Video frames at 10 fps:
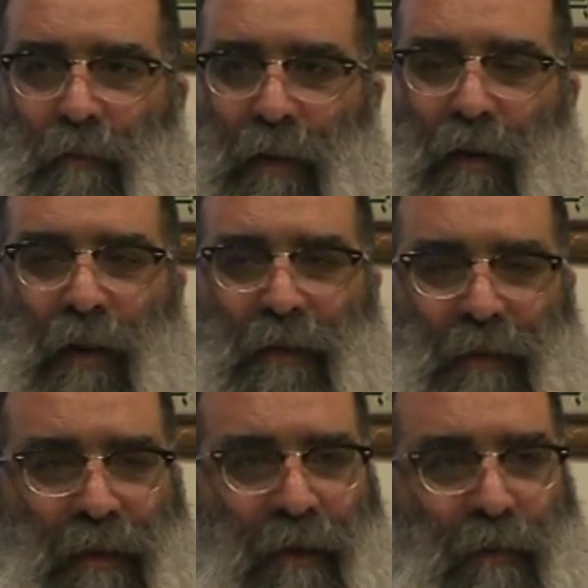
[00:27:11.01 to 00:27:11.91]
But you
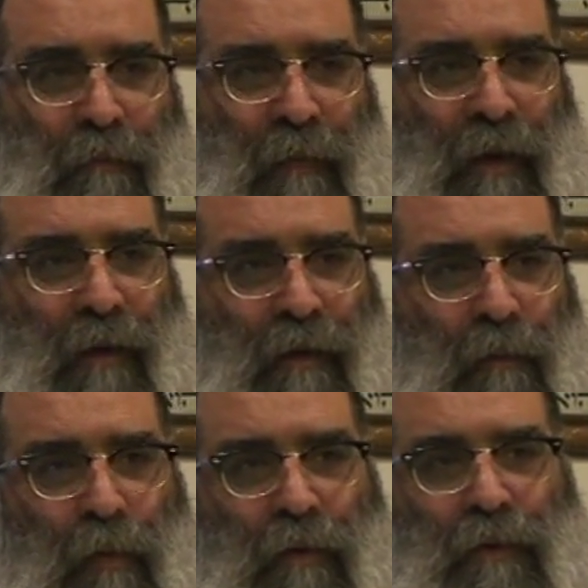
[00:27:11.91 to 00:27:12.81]
understand the meaning and the
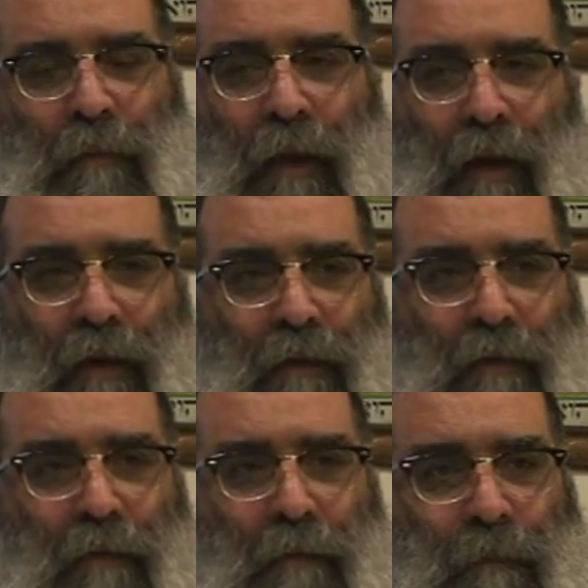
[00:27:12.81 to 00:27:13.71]
importance behind it.